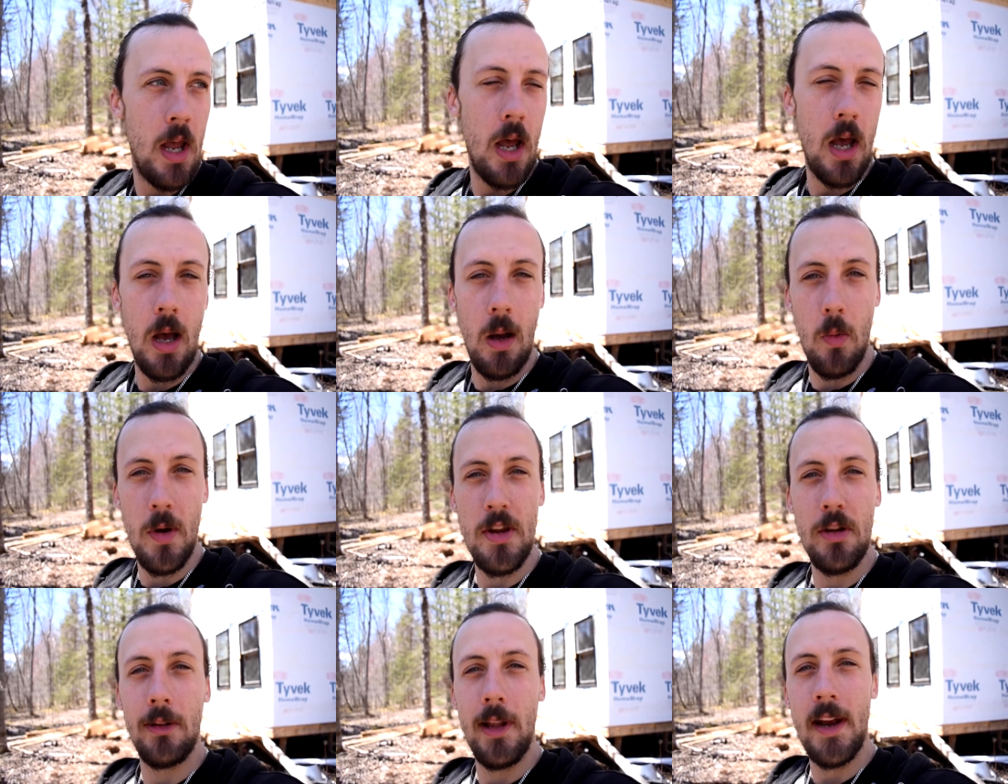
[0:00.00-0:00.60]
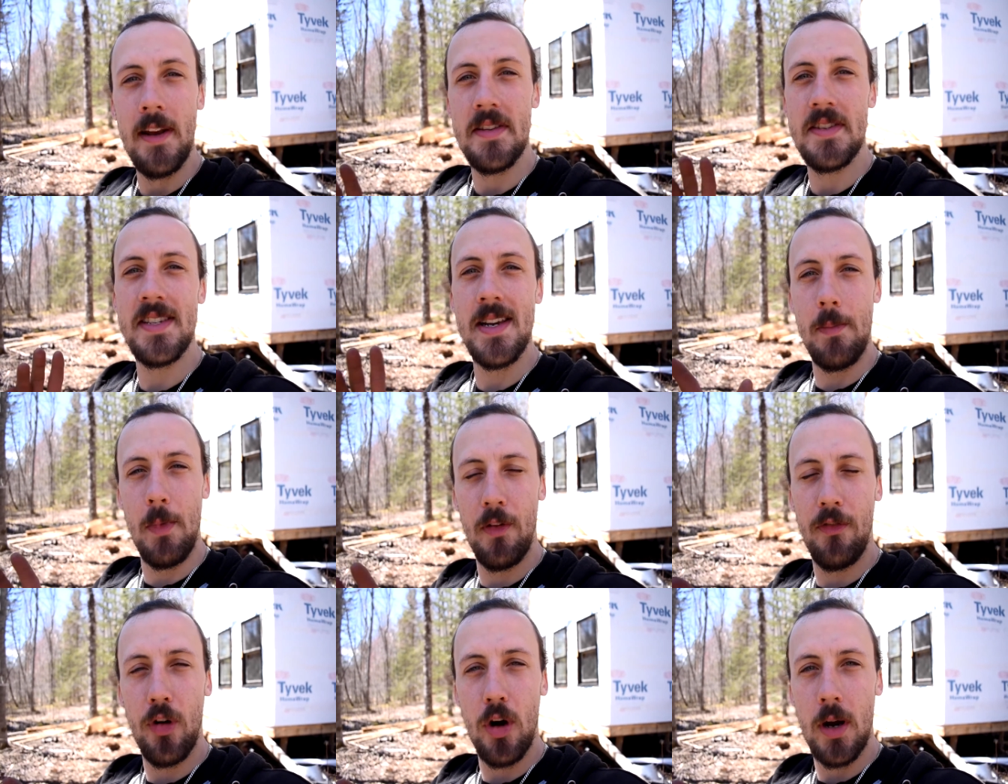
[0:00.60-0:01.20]
When you let it
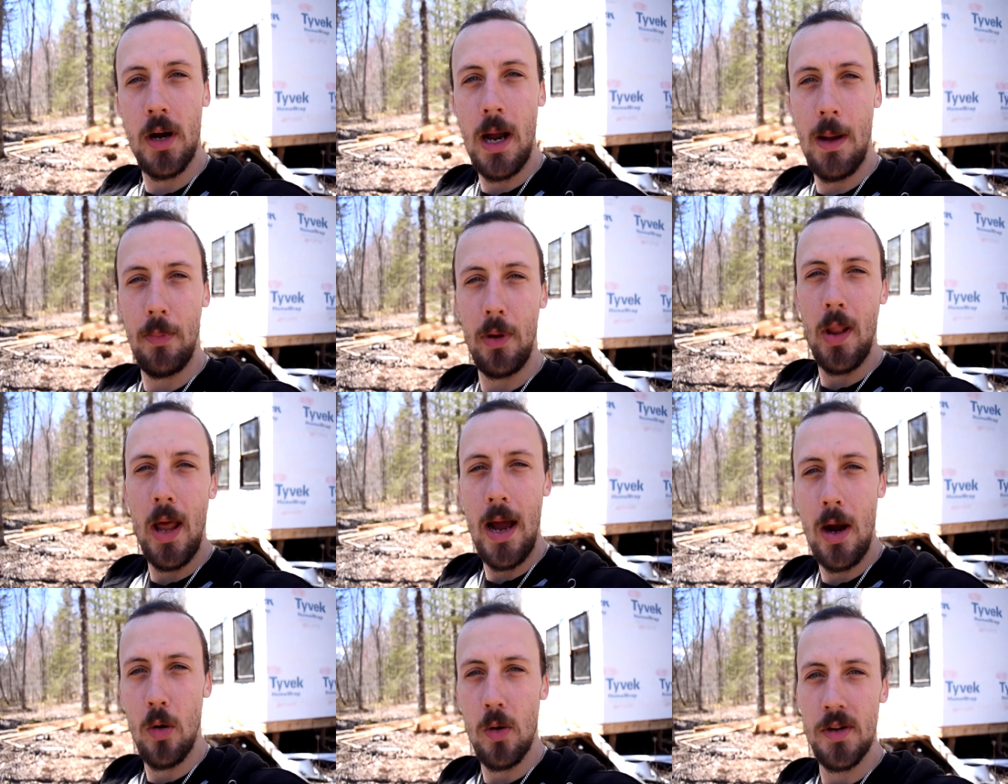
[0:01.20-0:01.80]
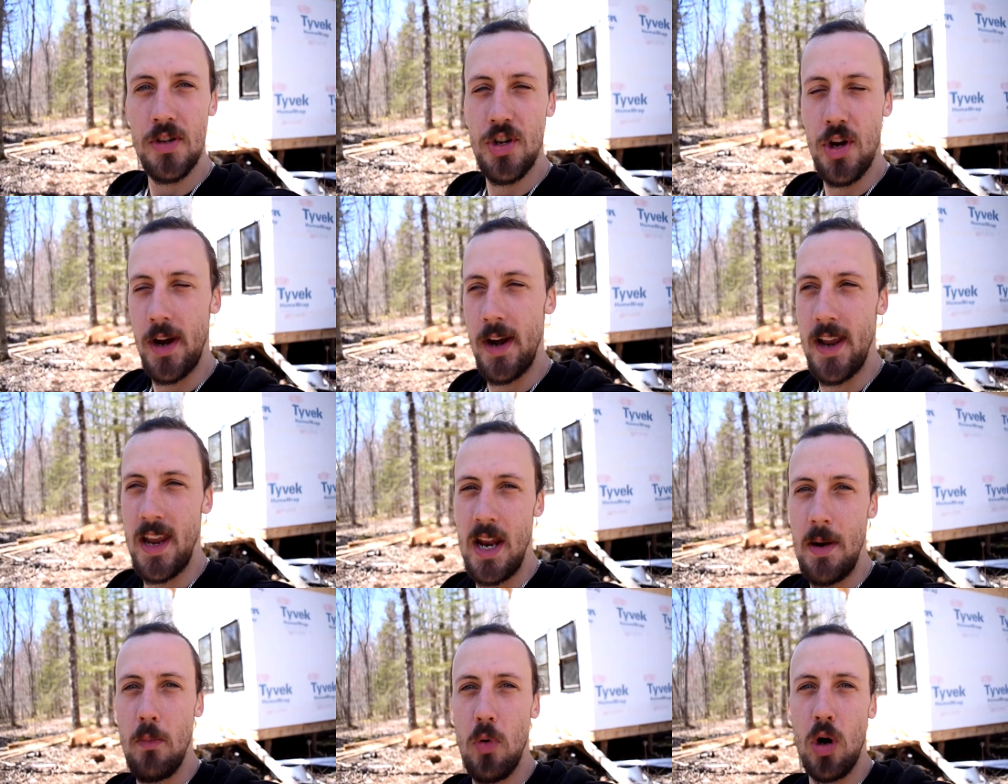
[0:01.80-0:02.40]
simmer for a couple hours, you're going to
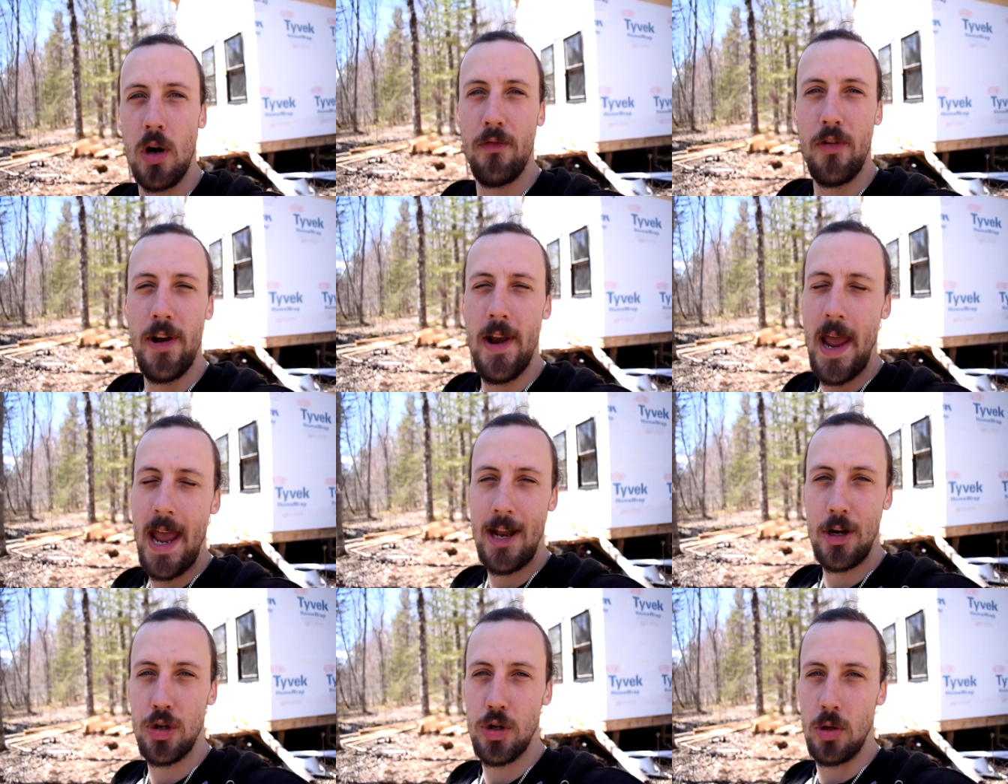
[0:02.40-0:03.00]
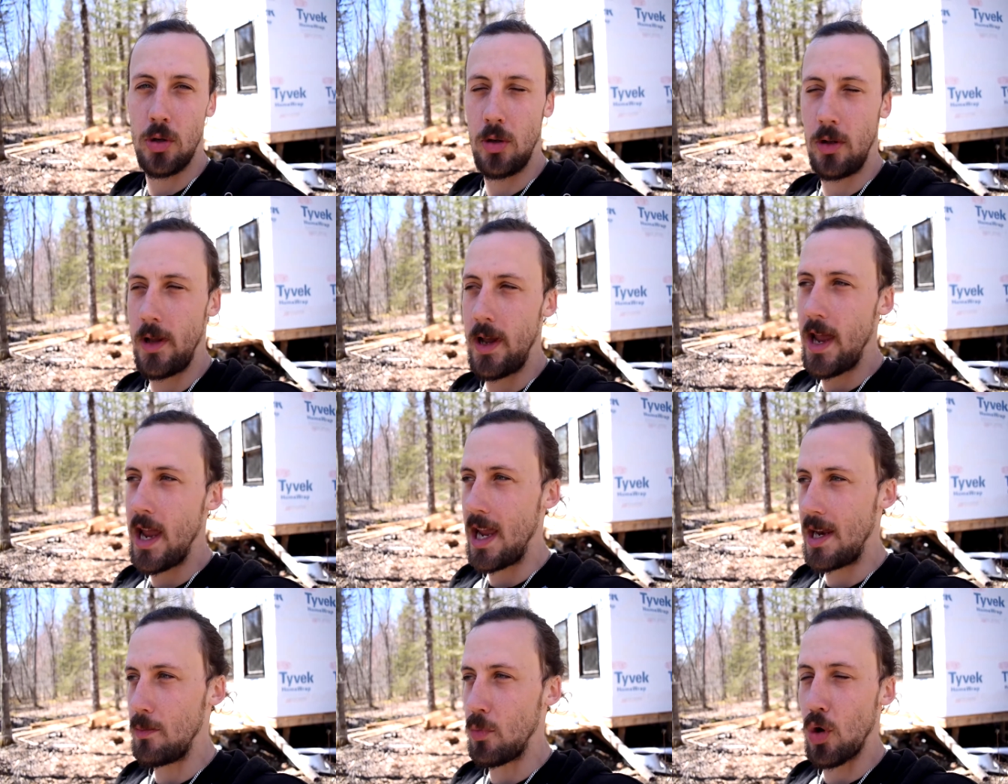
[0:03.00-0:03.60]
get more of a natural
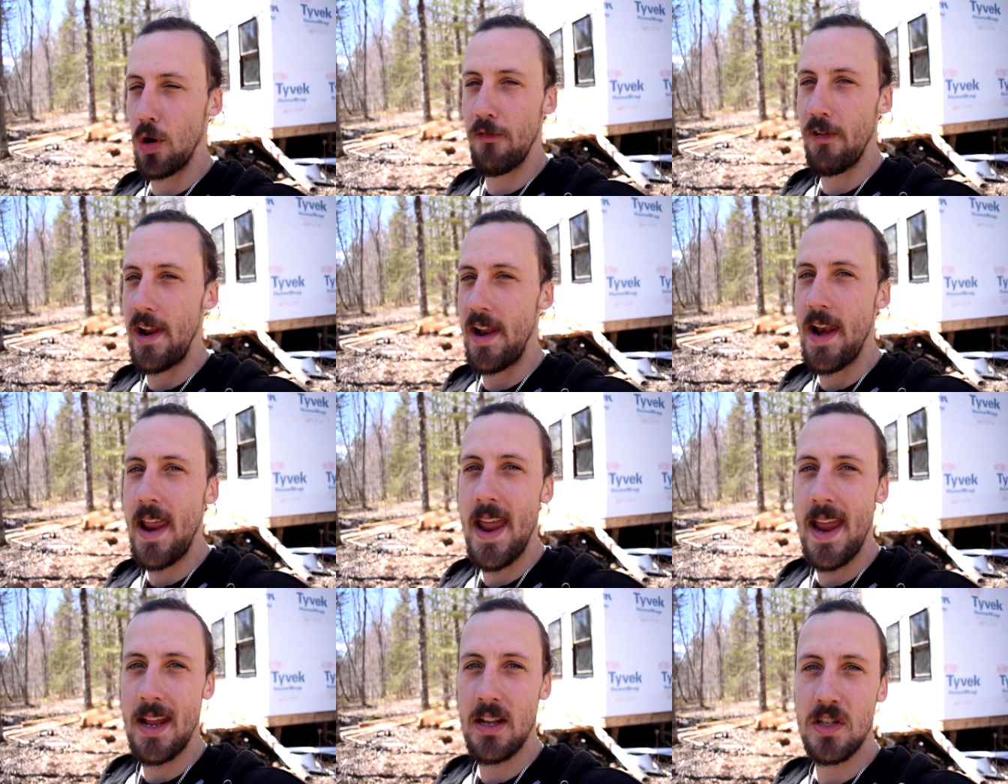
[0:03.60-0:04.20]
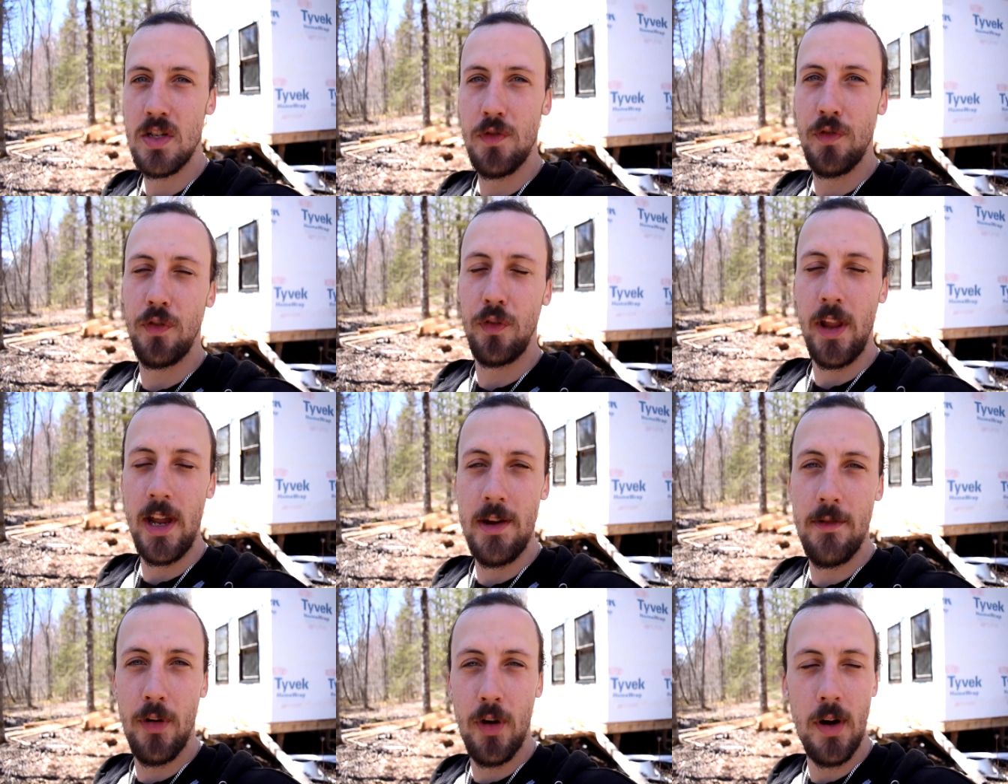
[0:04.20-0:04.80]
and more of an enhanced
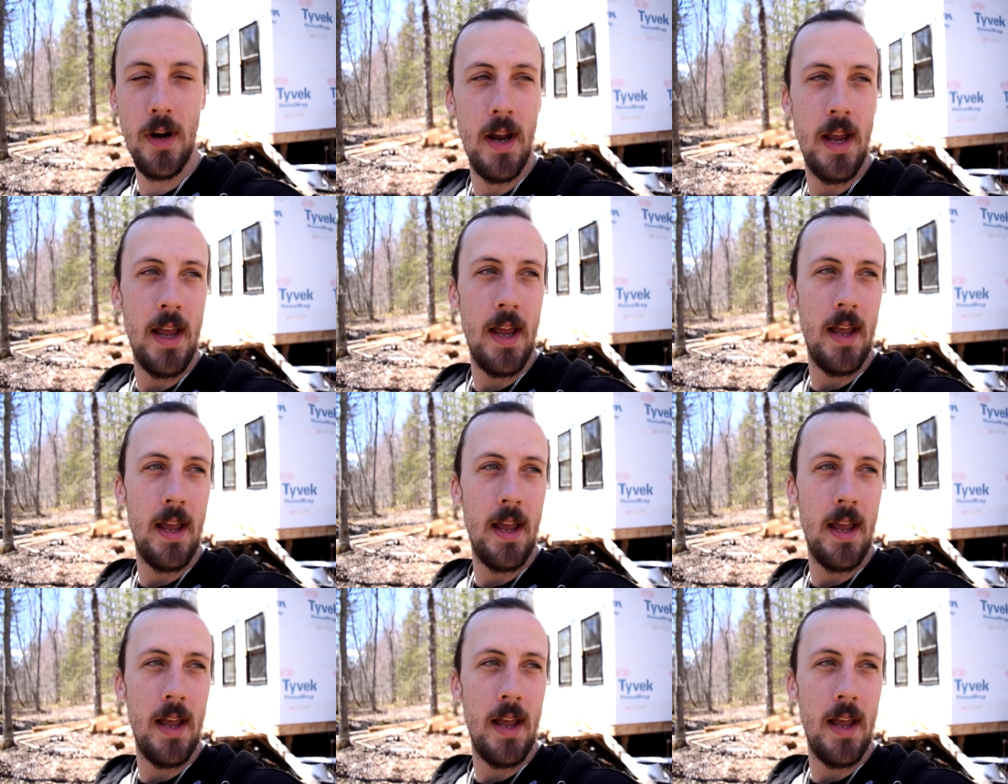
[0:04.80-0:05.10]
flavor